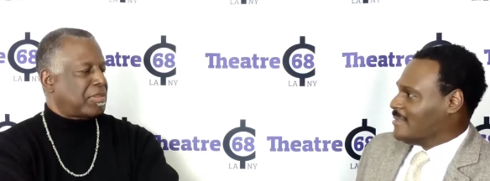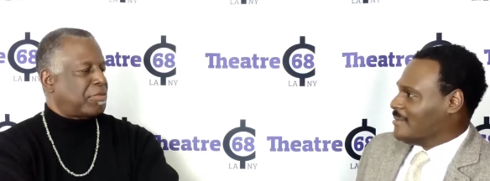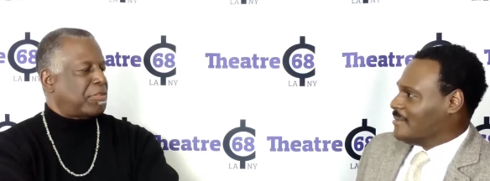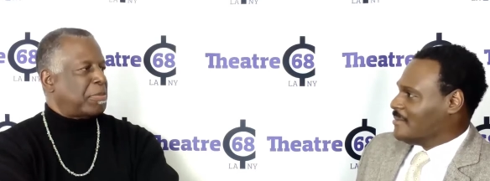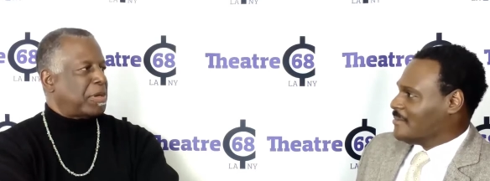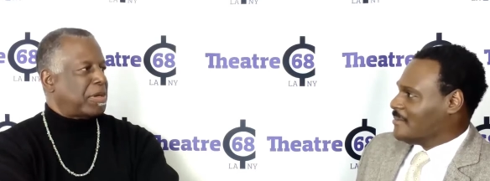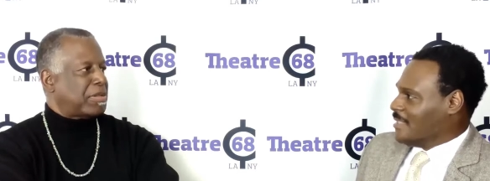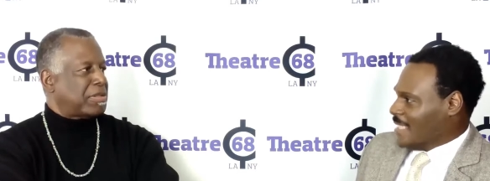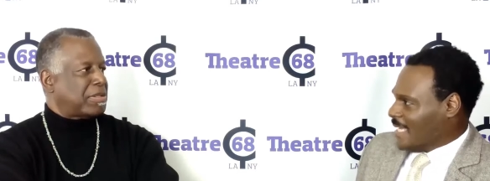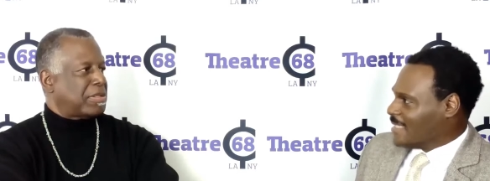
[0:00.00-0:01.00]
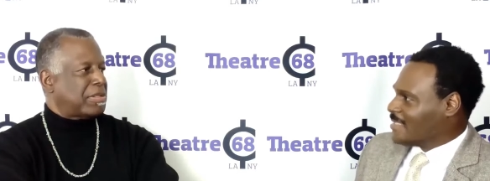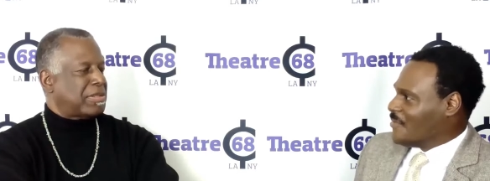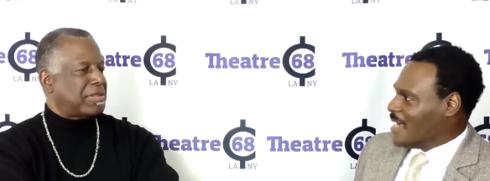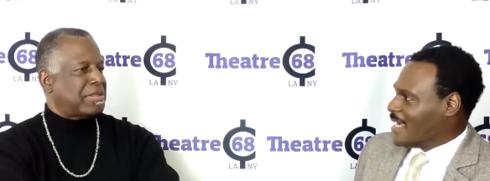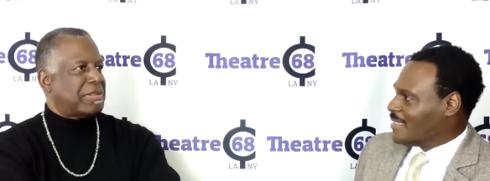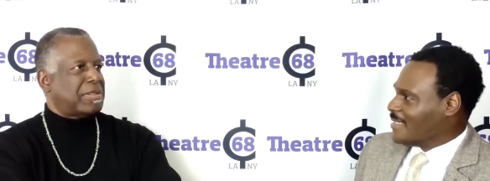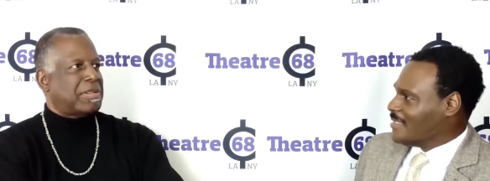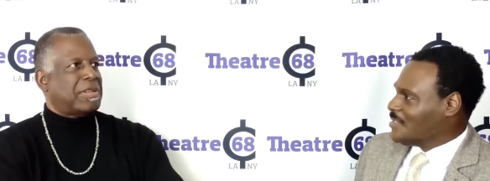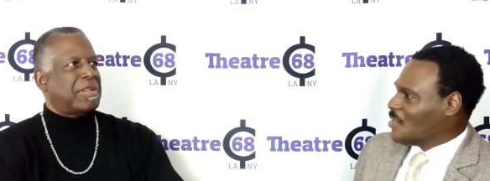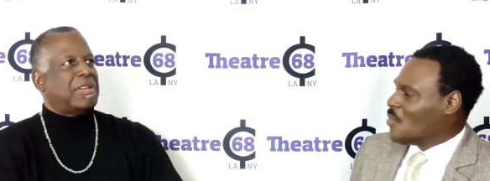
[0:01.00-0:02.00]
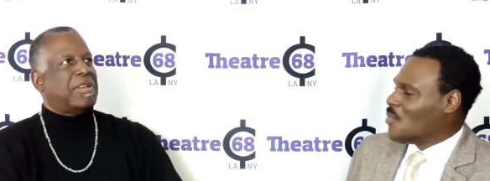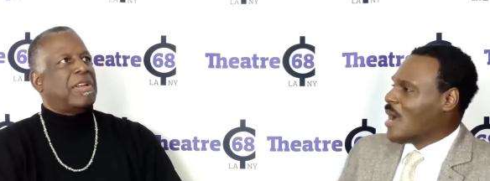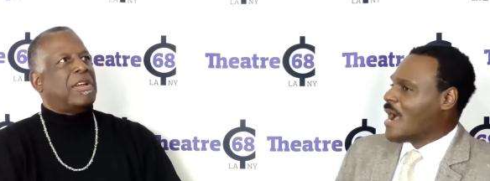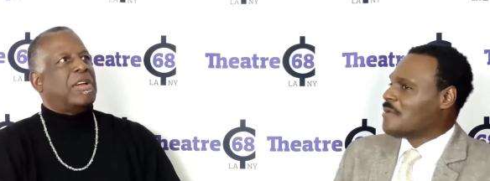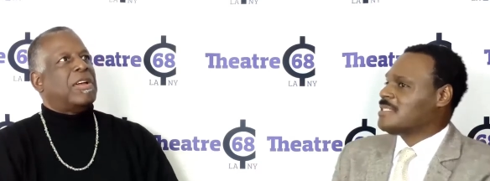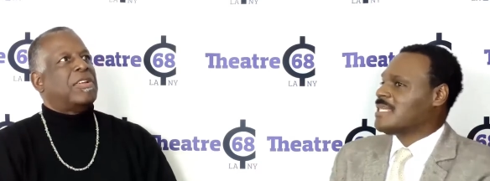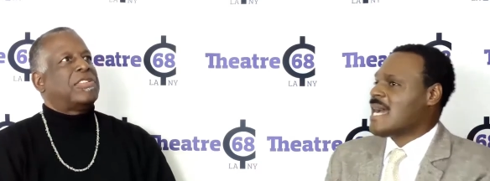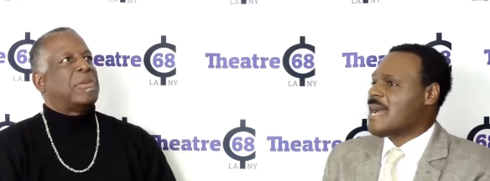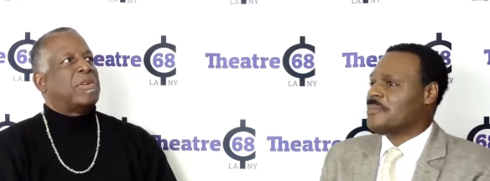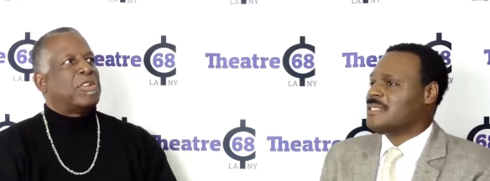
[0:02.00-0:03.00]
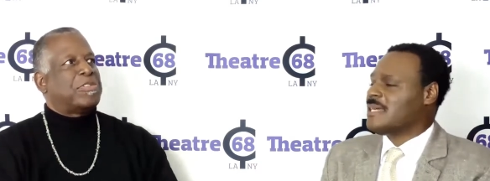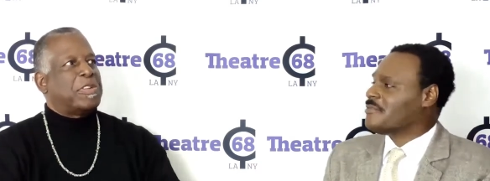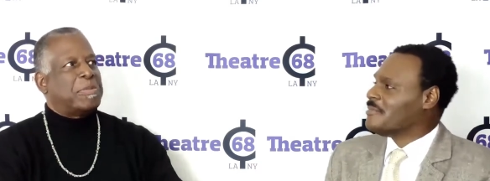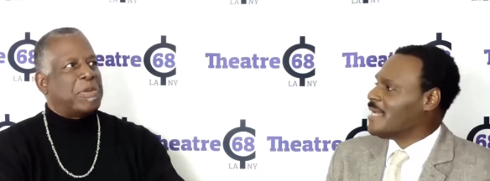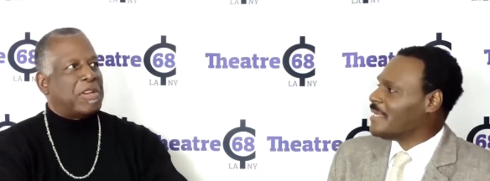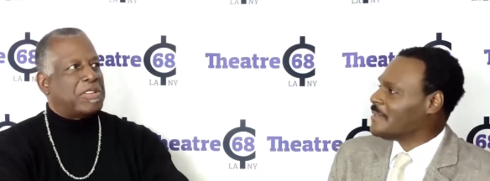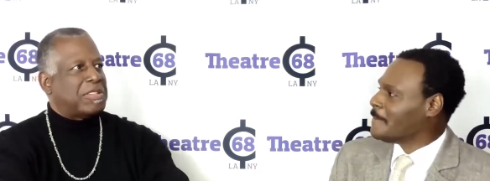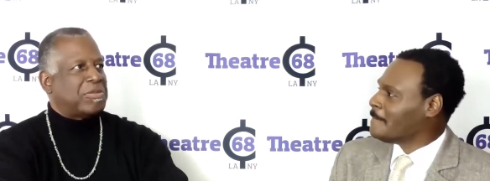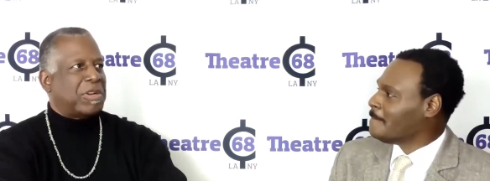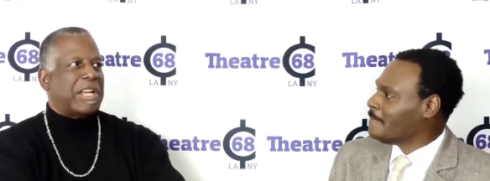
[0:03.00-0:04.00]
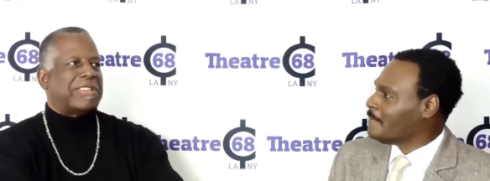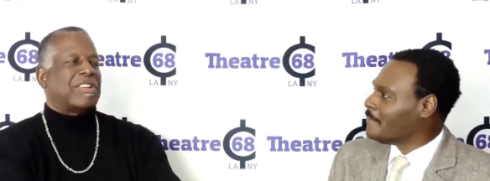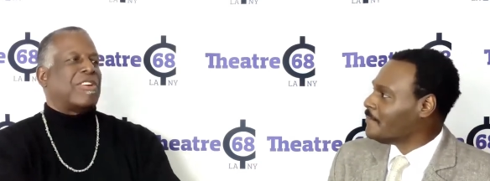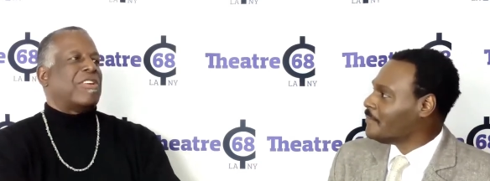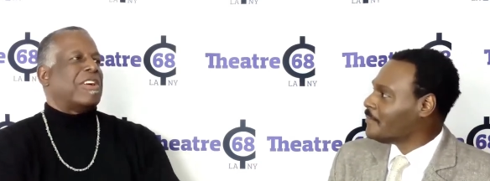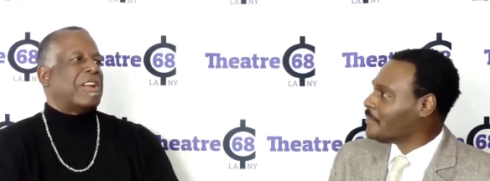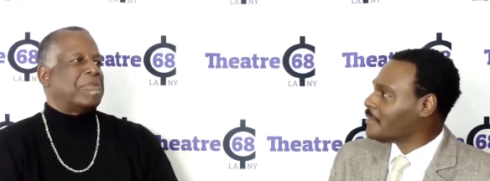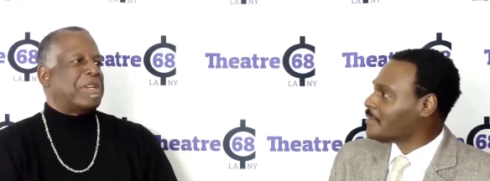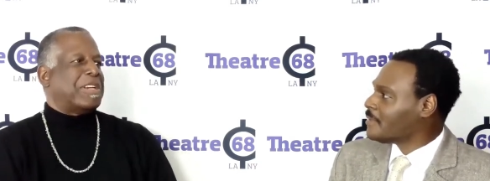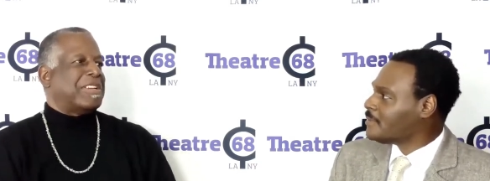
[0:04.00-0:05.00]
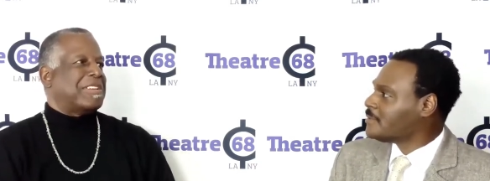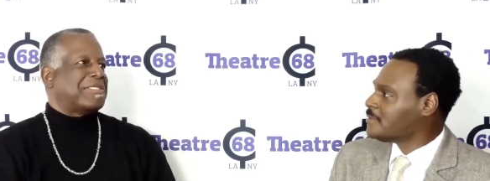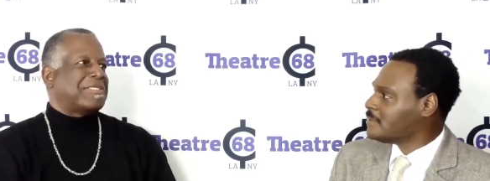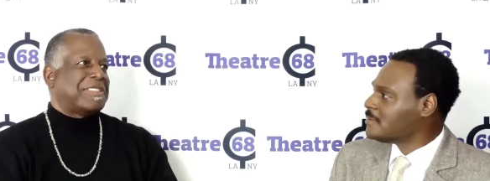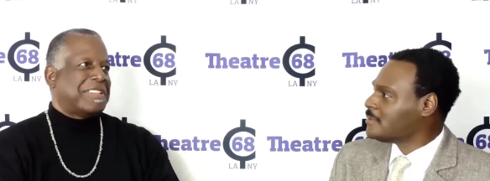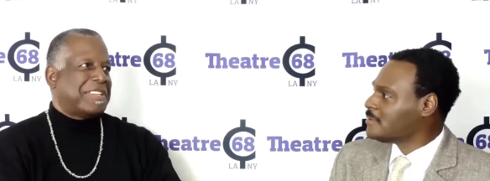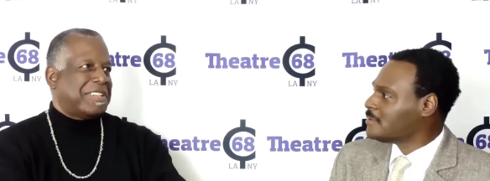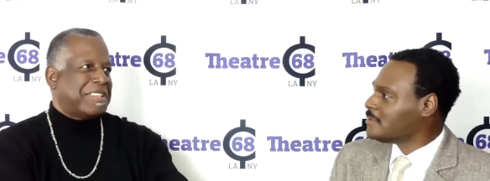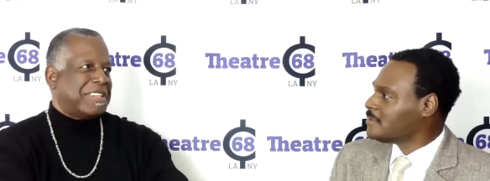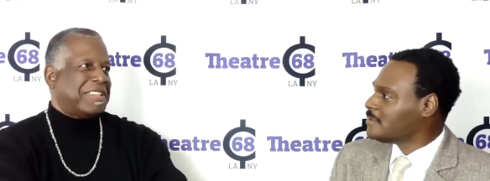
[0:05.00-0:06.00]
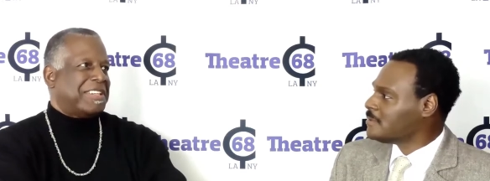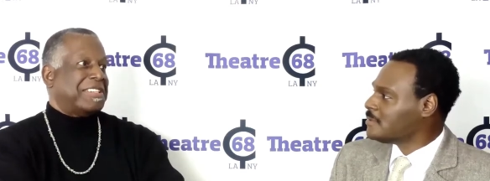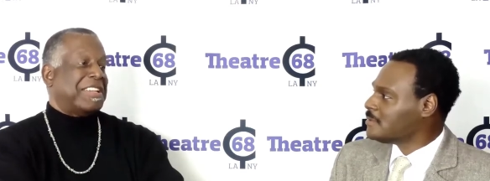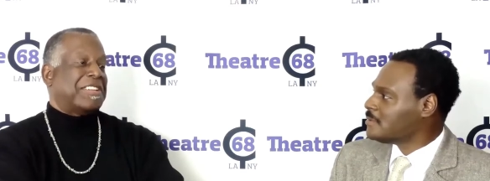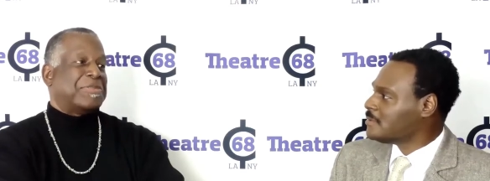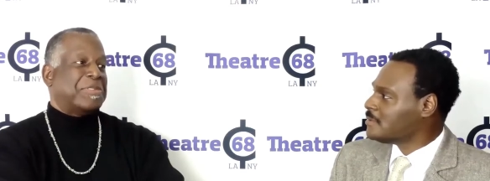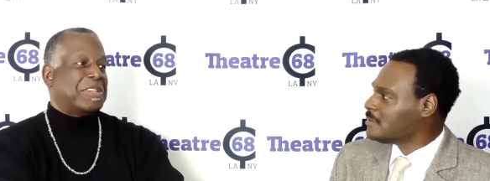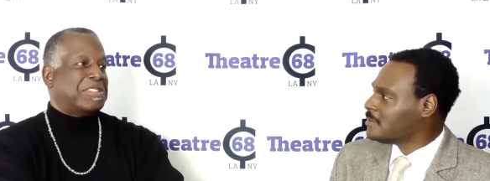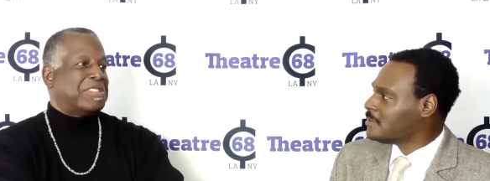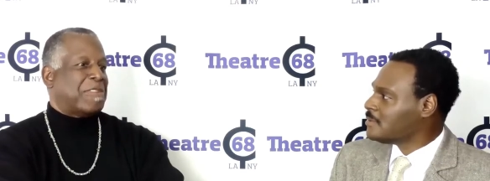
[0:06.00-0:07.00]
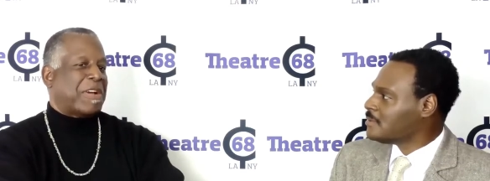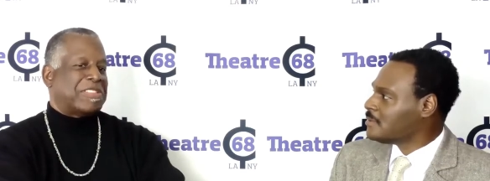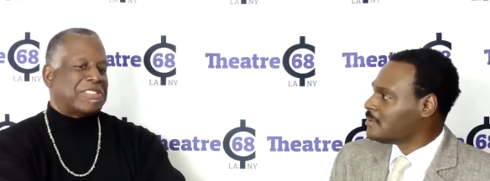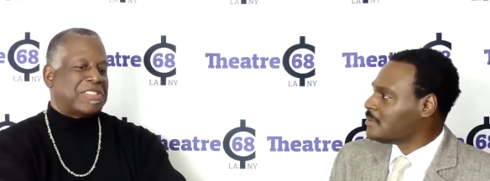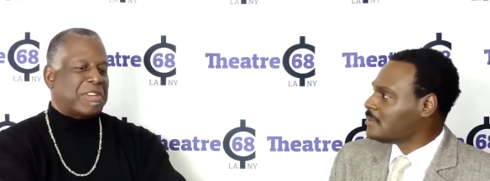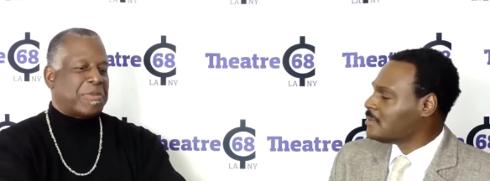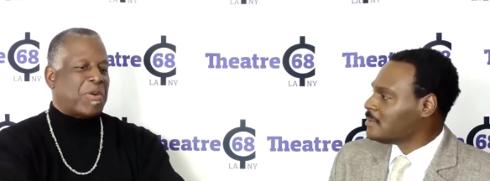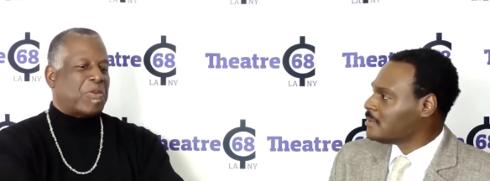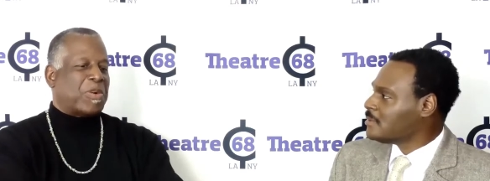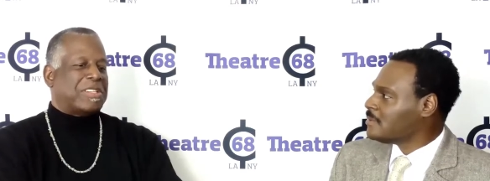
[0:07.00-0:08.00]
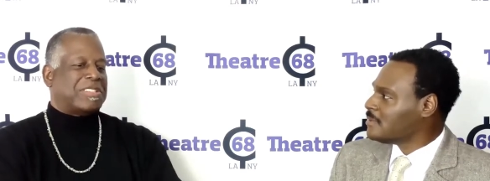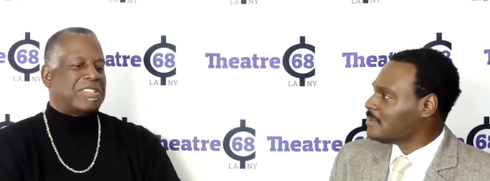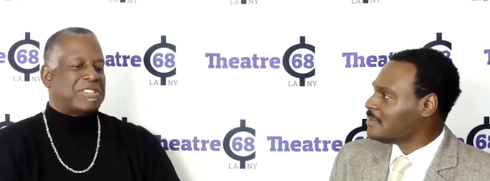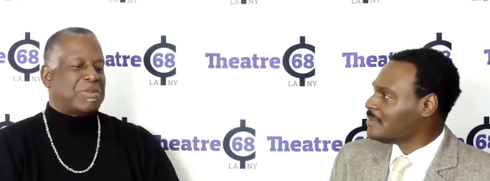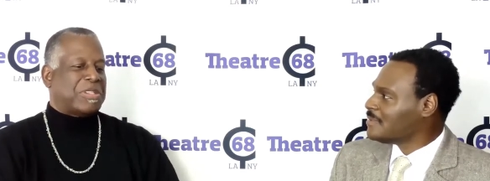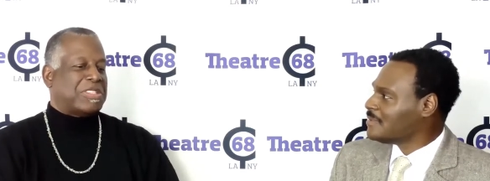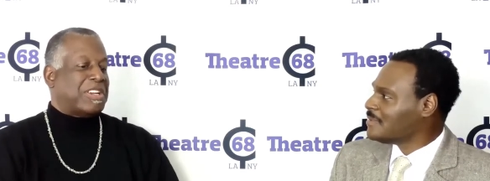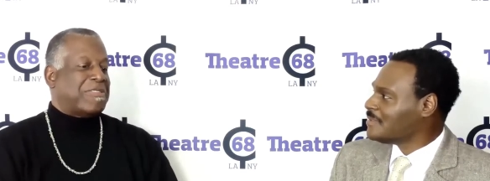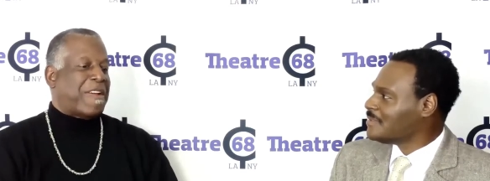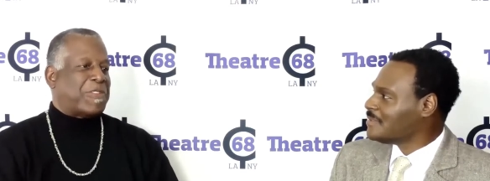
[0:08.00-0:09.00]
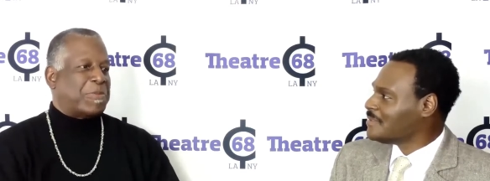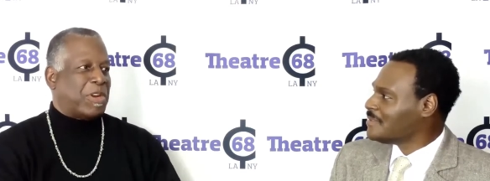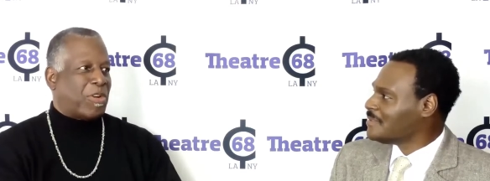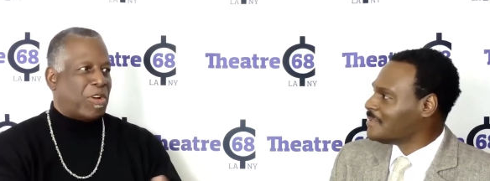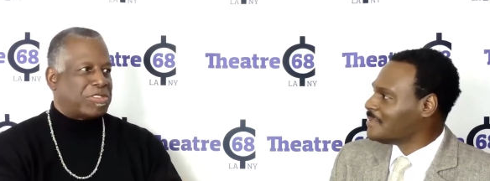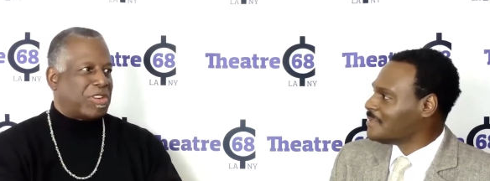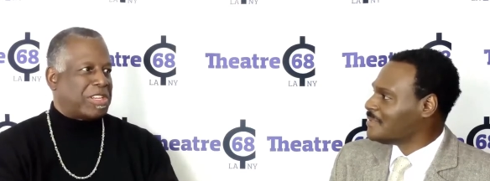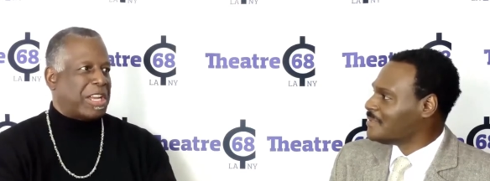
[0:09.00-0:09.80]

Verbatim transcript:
Speaker 1: The female? Yes, correct. So how is a guy? Some of those females,
Speaker 2: well, that's hard. I mean, that's really tough. I'll just tell you about one situation. It doesn't have to be an All Star